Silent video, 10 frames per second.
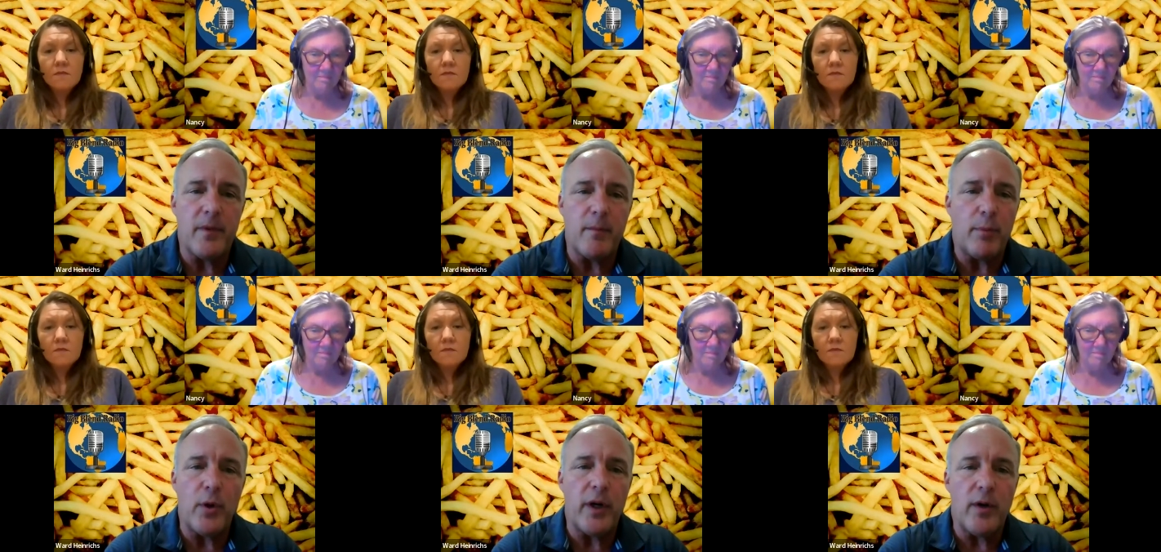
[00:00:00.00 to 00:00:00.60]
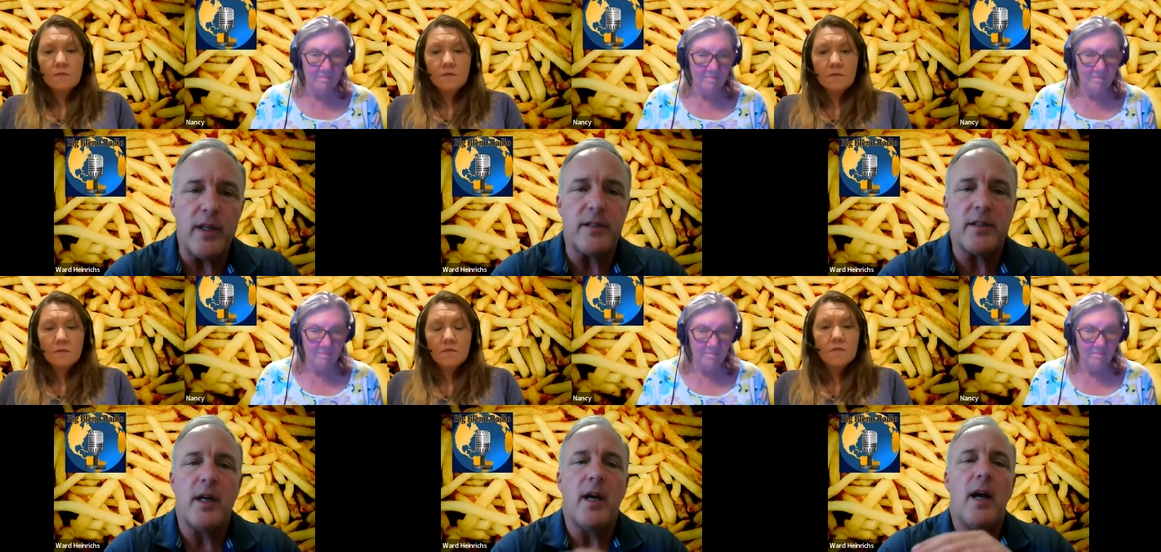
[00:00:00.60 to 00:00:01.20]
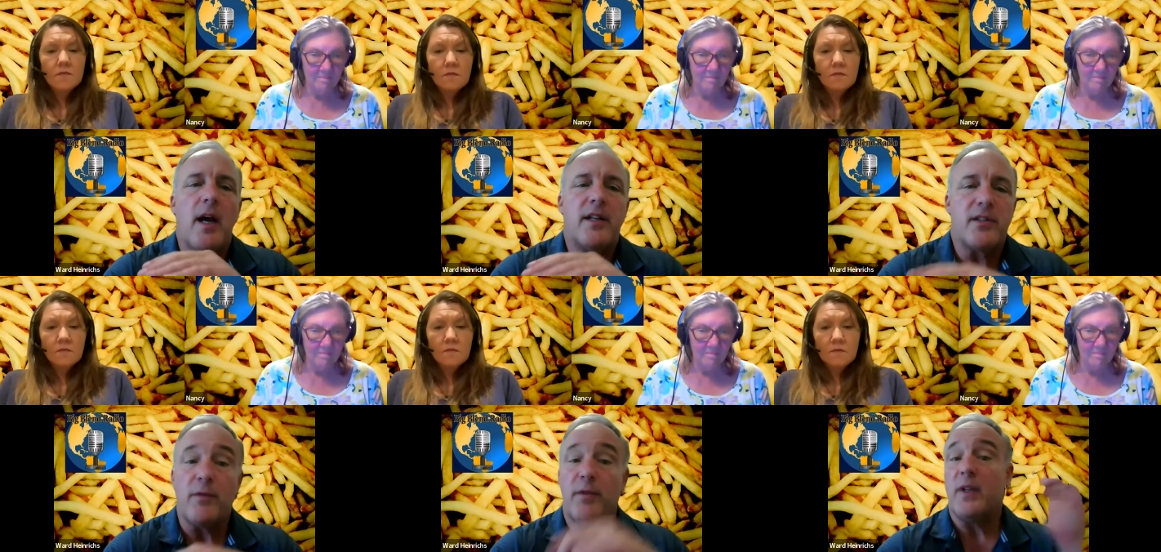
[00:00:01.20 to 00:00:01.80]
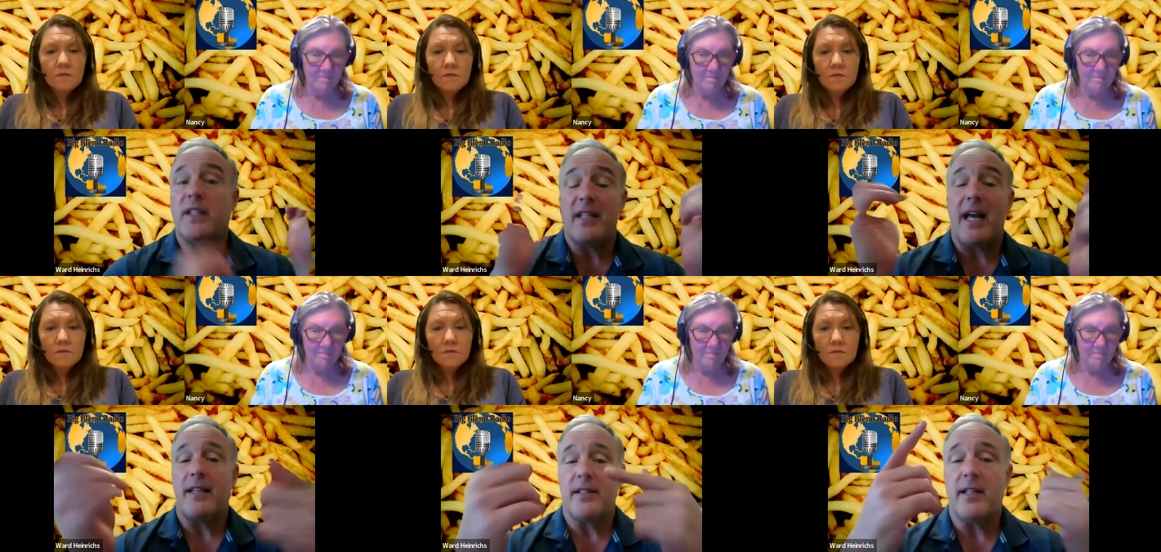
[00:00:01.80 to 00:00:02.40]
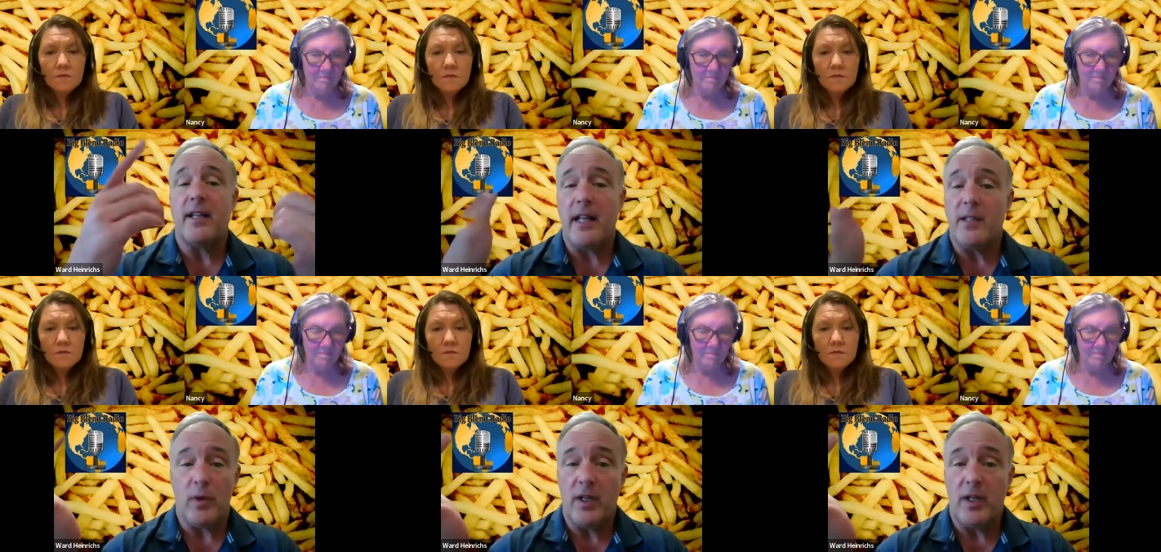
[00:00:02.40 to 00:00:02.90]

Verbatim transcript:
Speaker 1: the employer is. So if you're inside the city, that's